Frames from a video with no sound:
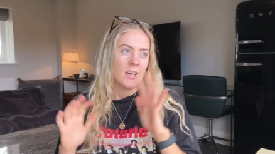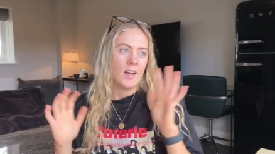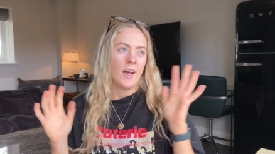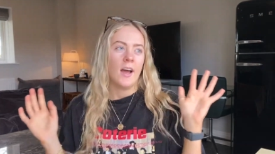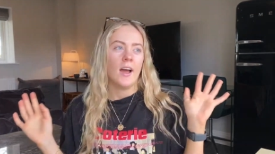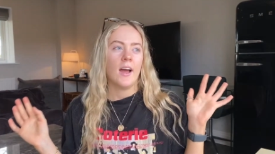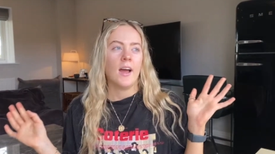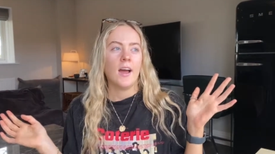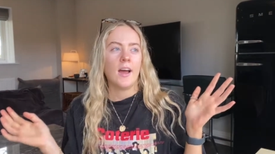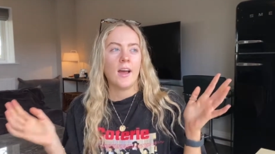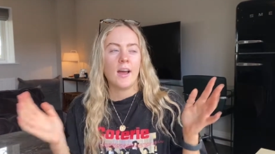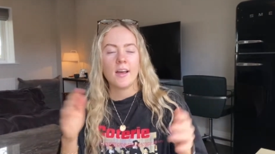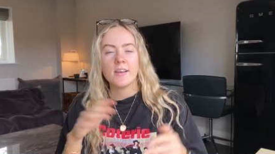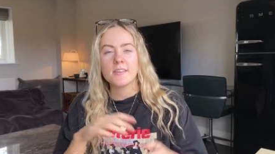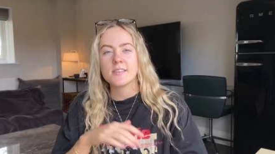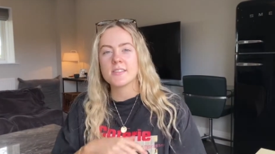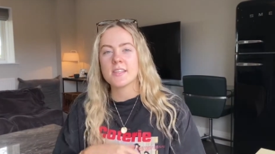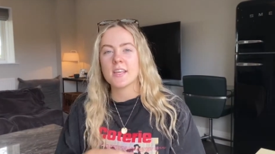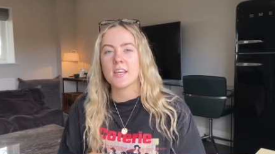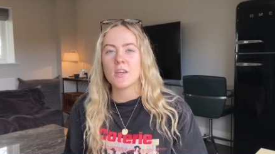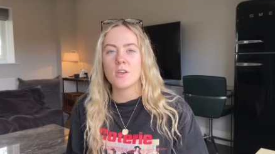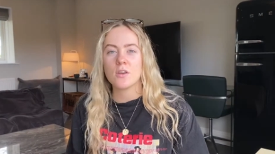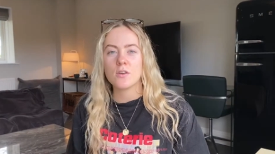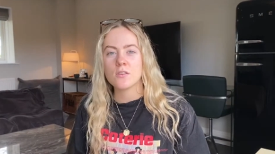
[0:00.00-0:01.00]
I'll
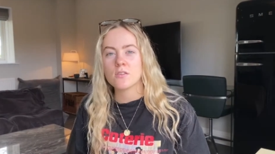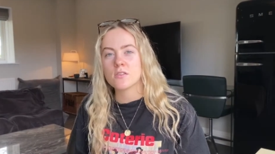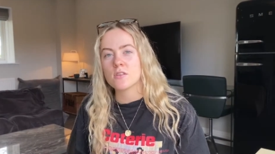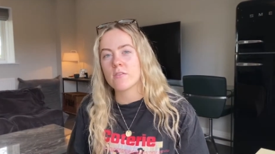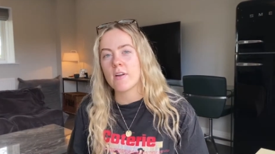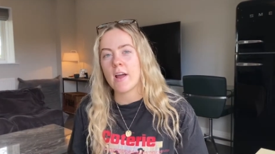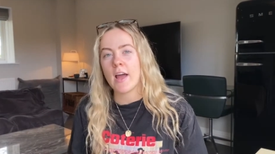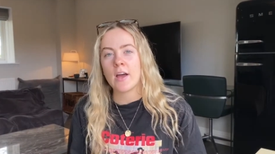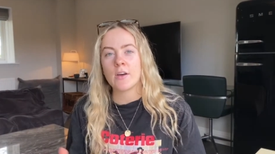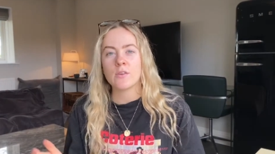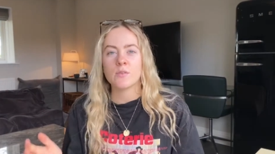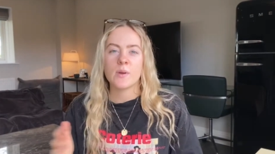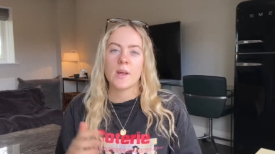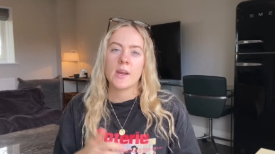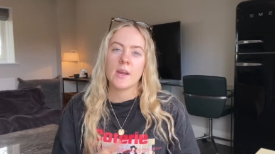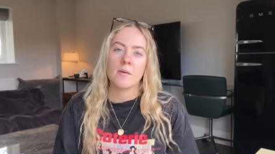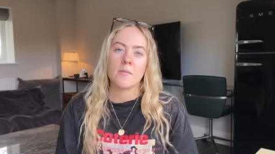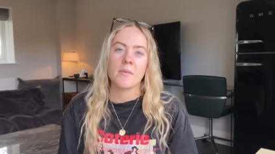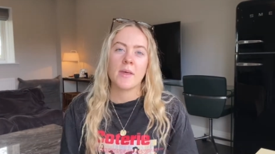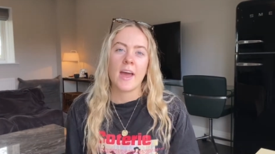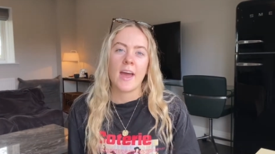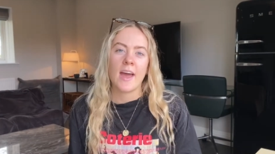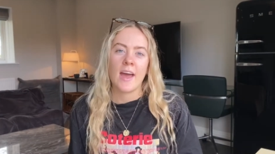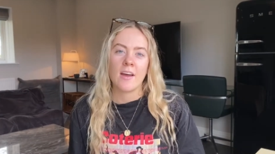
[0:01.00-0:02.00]
see who's around when
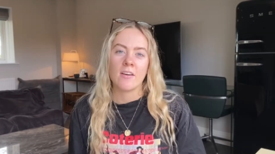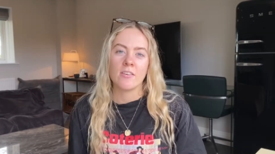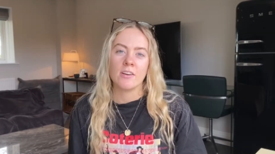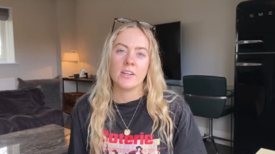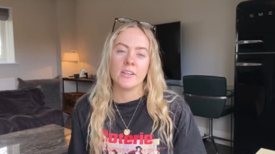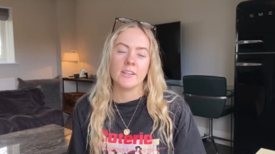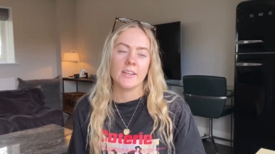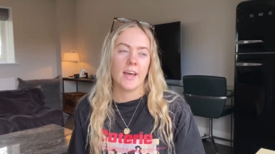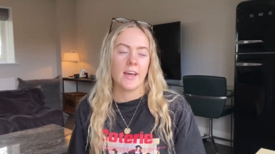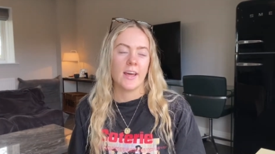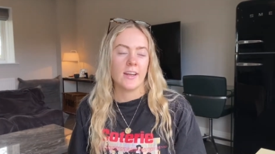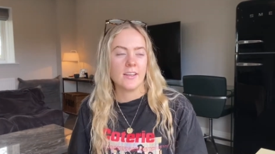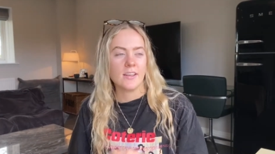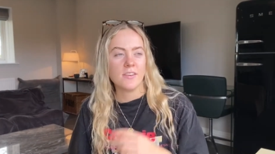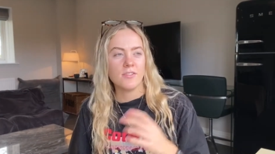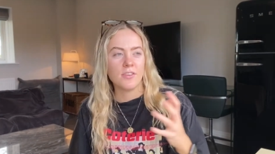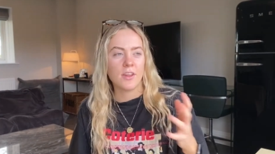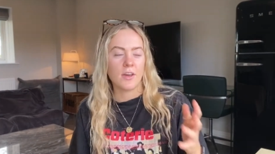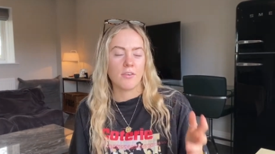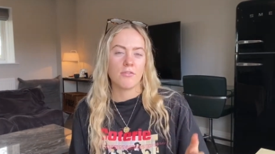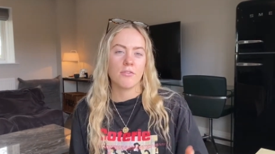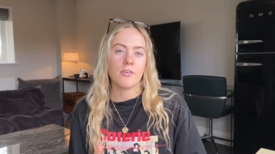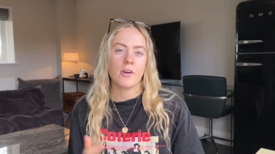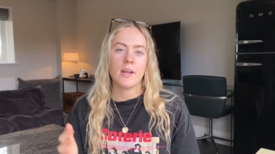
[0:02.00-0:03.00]
I'm there, and then if
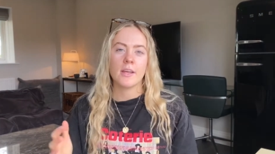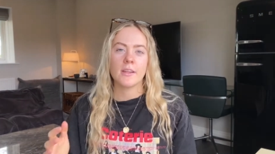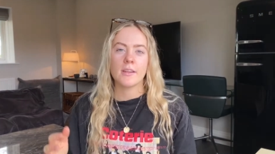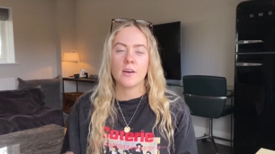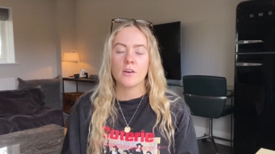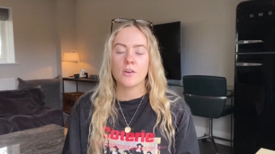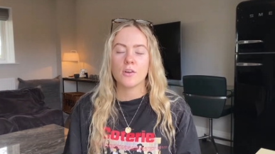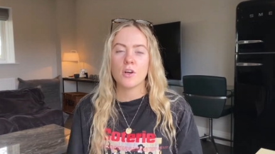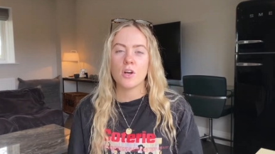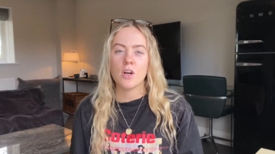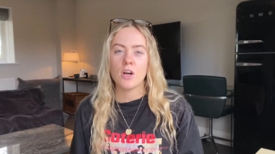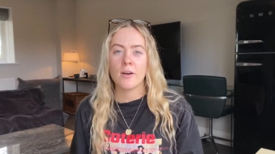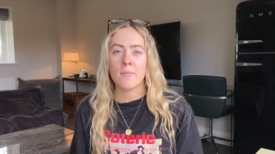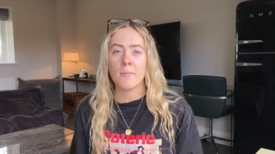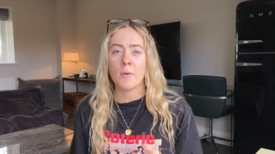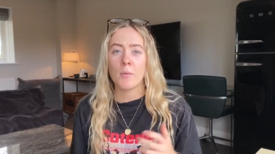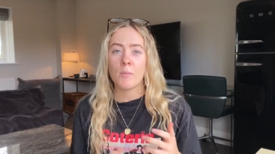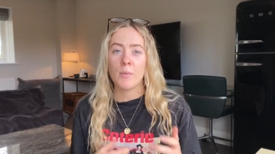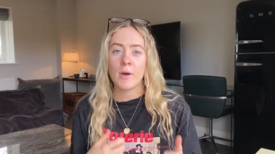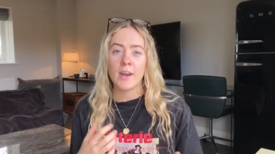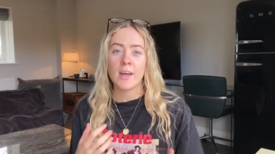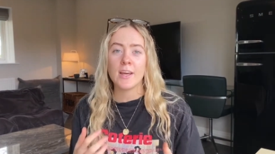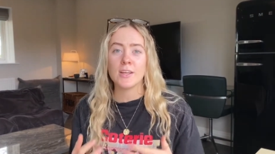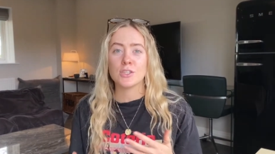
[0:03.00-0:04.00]
they're free, they'll come. And
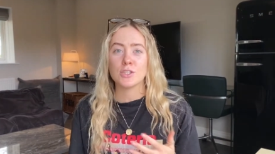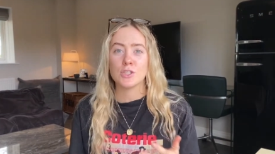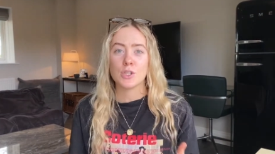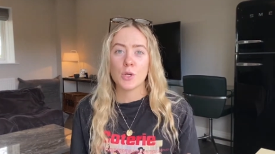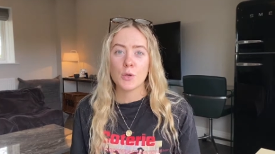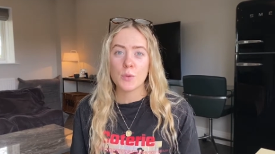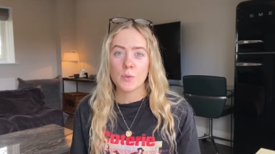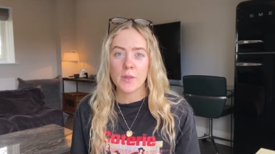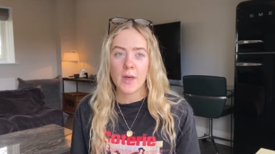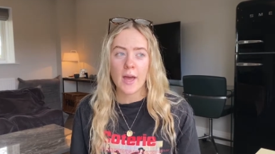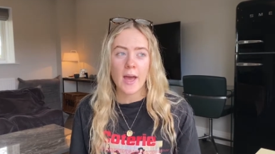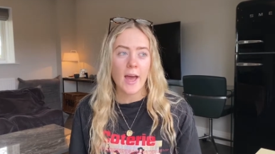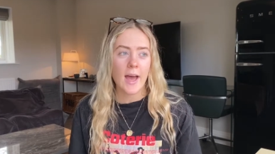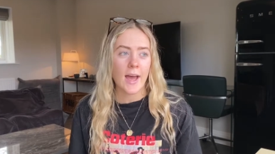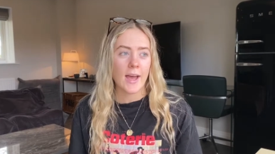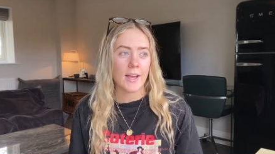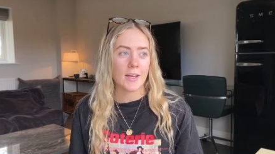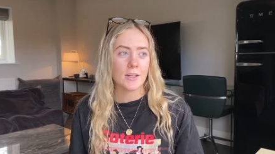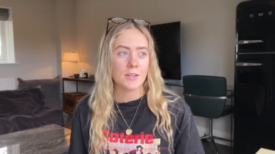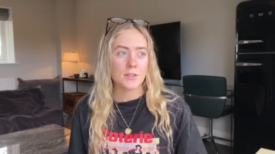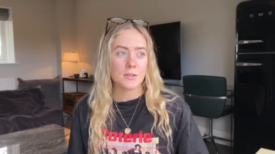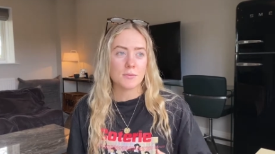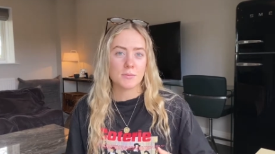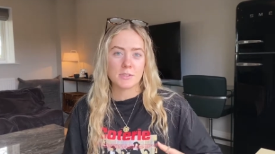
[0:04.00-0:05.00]
when I do that, I
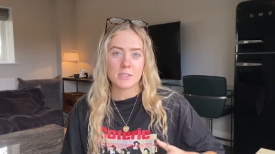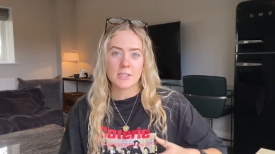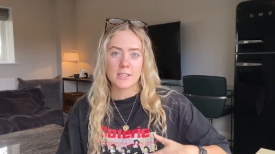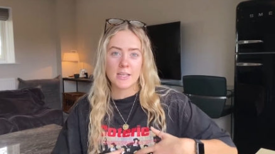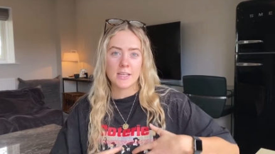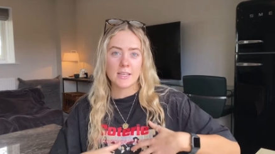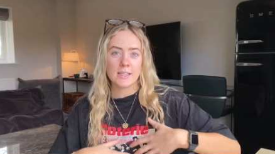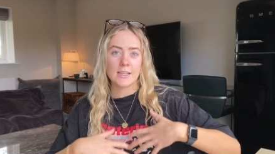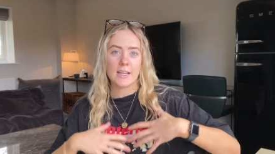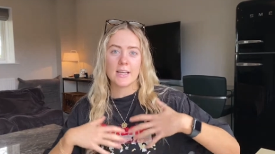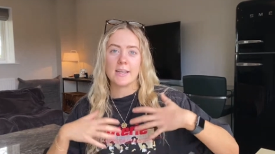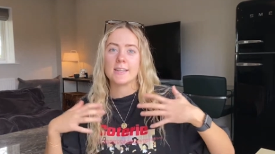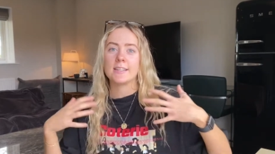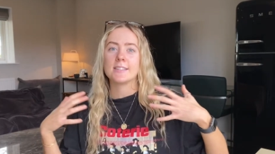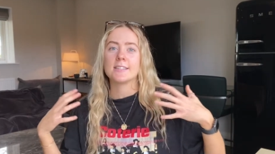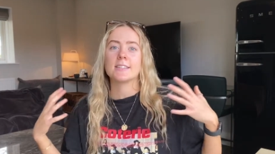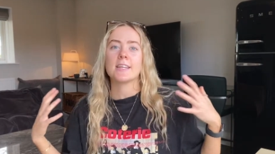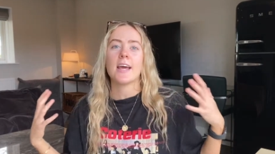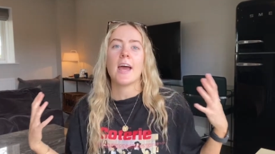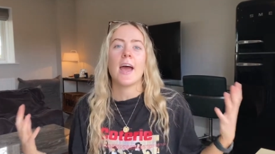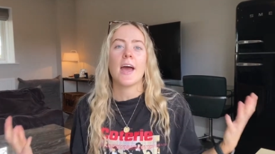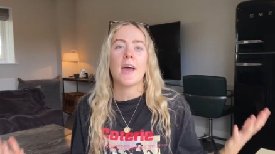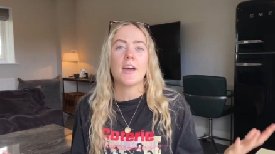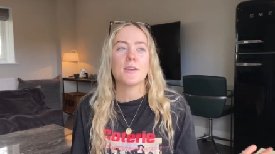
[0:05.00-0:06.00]
end up seeing like
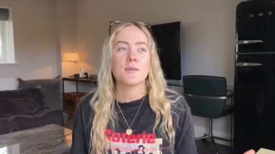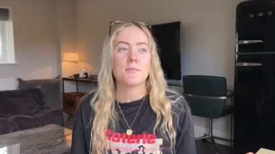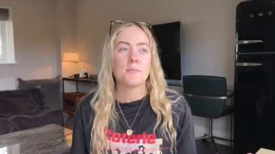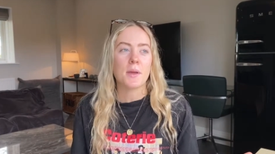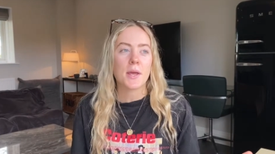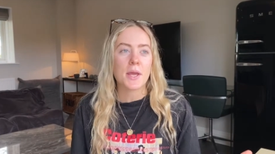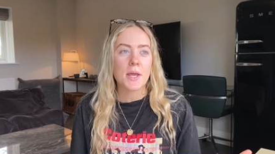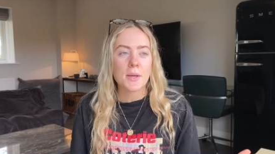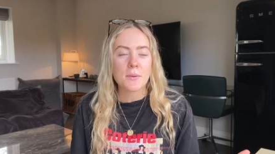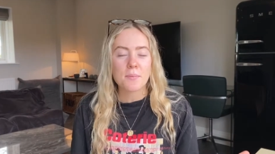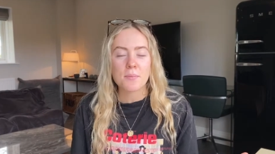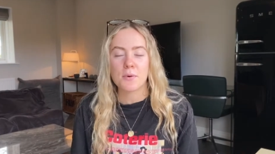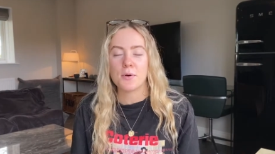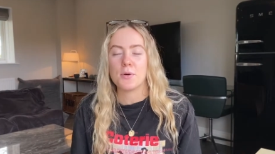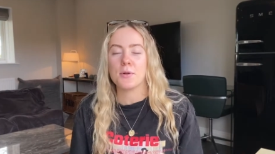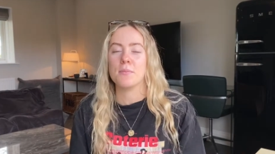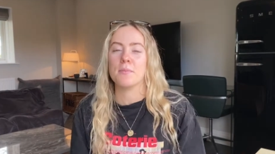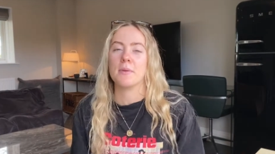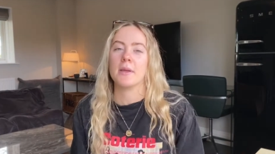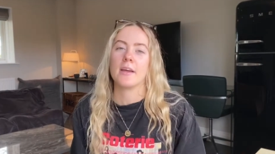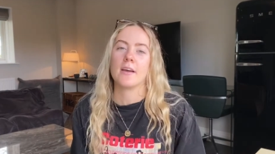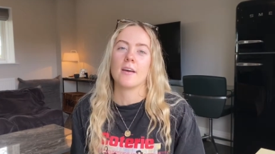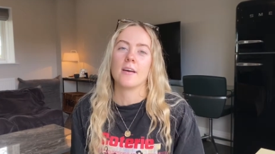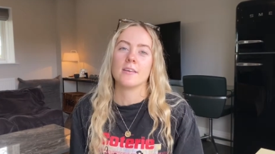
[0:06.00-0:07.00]
10 people
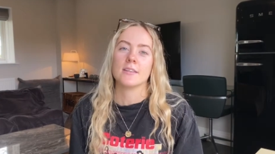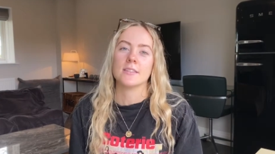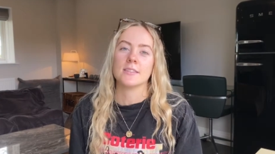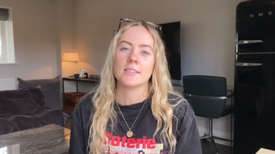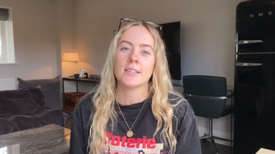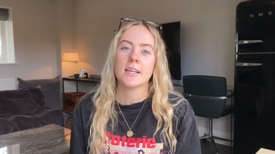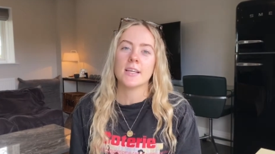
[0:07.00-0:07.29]
because